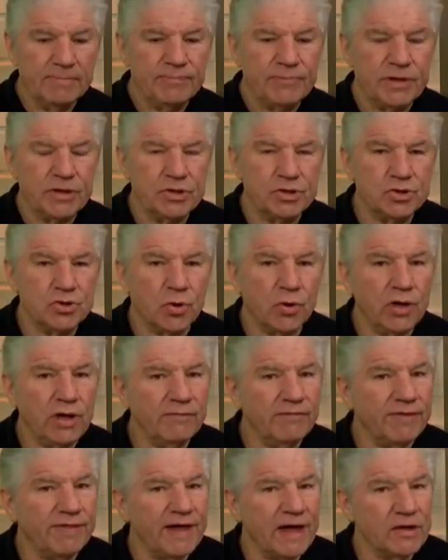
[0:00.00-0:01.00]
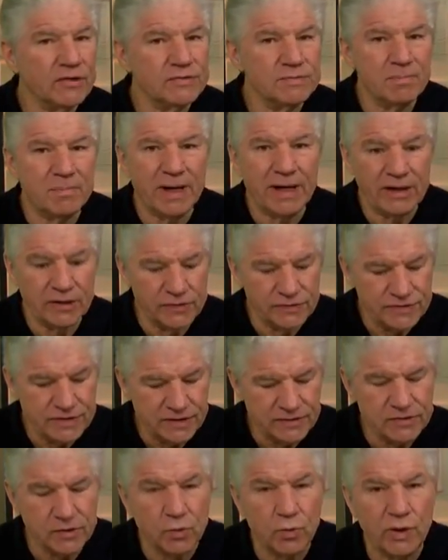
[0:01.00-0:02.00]
The journey of a thousand miles
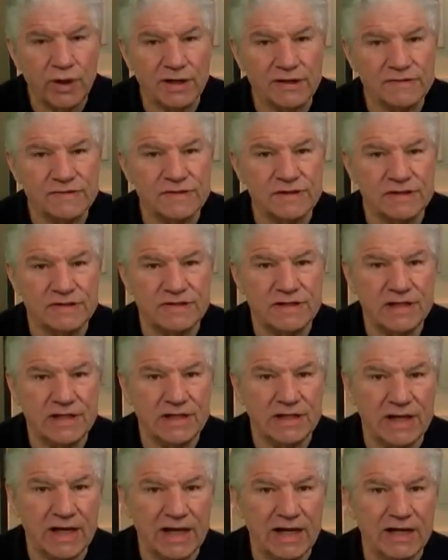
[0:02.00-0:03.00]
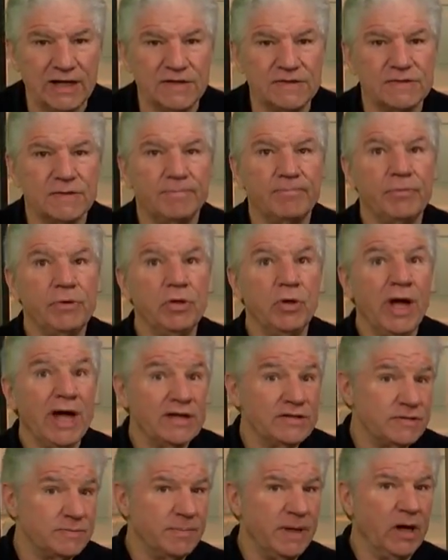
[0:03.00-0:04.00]
doesn't quit at sixteen days. You
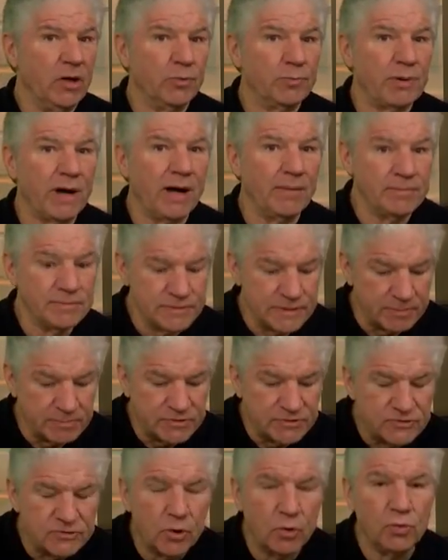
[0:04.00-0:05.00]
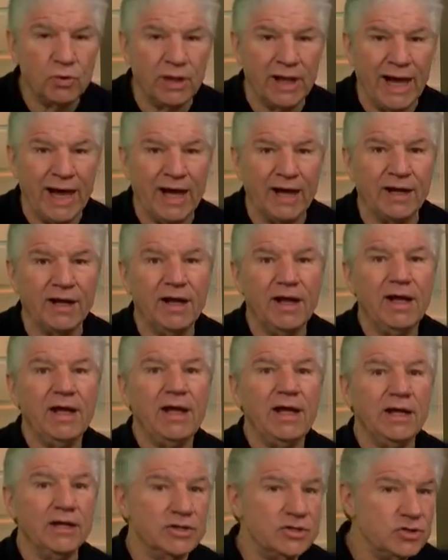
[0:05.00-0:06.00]
had some health problems, I'm so glad.
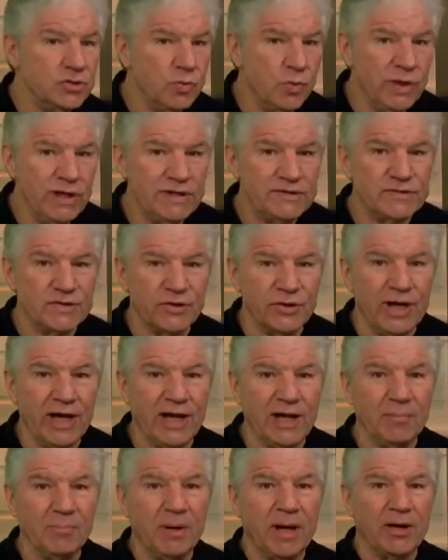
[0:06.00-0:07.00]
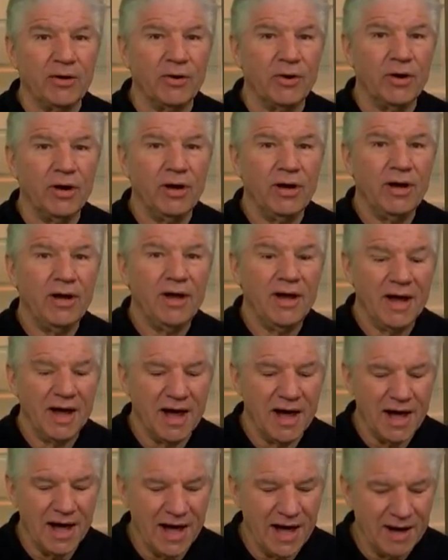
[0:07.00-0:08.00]
In two weeks they're getting better.
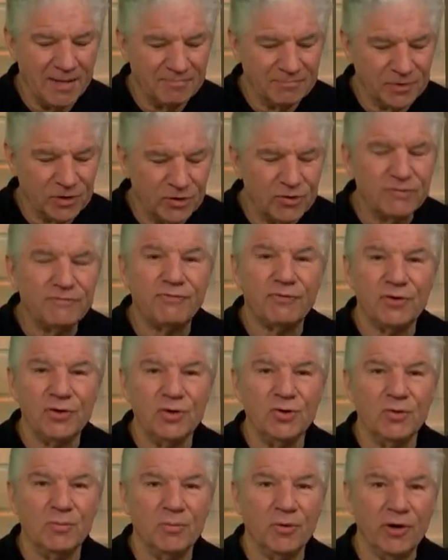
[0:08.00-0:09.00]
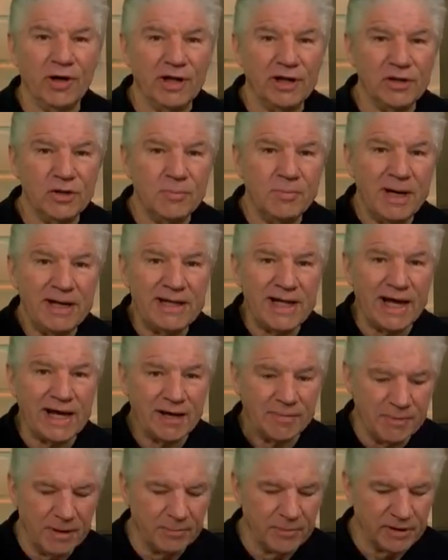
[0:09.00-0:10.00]
Um, good for you, Maria. You made that
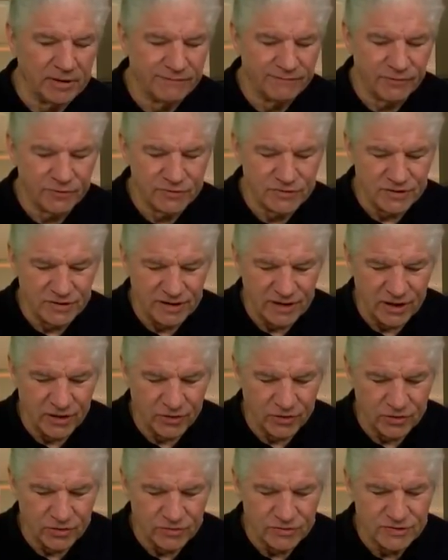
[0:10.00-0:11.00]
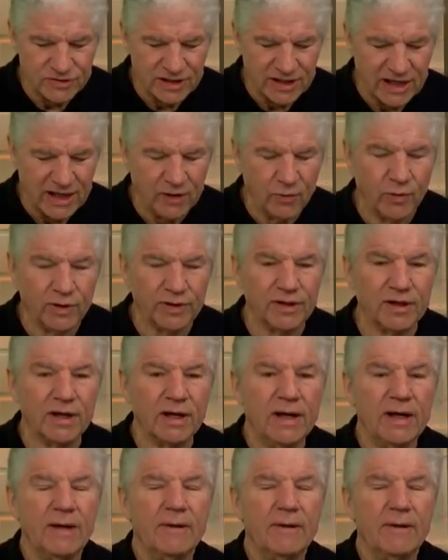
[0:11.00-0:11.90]
commitment the first of the year and you're sticking with it.